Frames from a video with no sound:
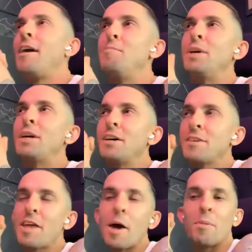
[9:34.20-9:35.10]
because
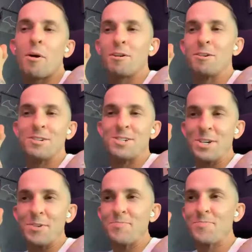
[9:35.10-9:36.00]
of that
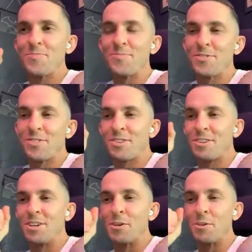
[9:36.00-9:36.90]
partnership,
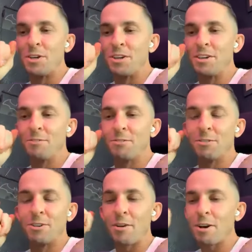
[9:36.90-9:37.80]

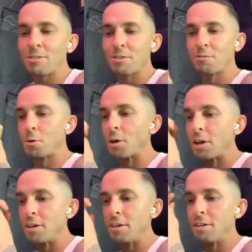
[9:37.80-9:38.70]
when I went out to
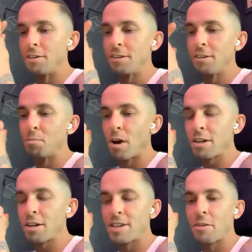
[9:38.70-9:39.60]
Florida, he brought
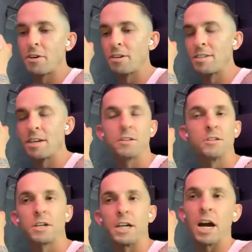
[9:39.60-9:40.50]
us out there to take a
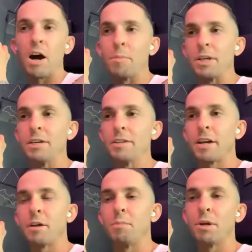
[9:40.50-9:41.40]
look at a company that
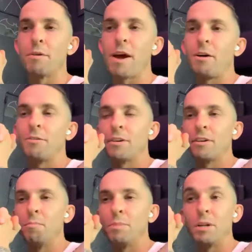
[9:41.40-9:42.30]
had been around
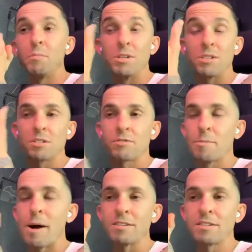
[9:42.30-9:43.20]
and been in business for
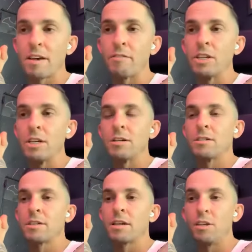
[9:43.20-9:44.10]
about 7
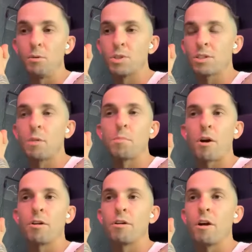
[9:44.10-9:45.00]
years that he was going to
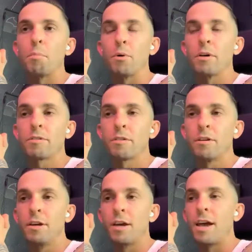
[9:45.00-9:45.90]
partner up with.
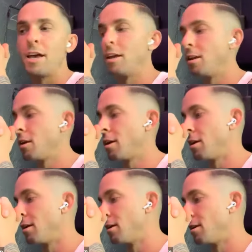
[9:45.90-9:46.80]
And
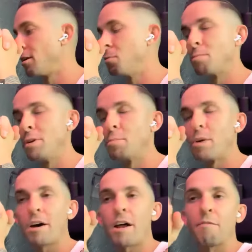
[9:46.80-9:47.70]
he
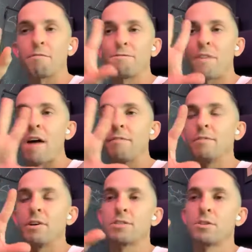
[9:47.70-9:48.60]
brought out 5 of
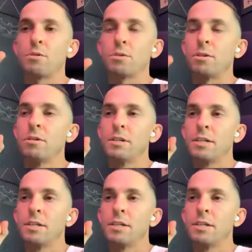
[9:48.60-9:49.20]
us total.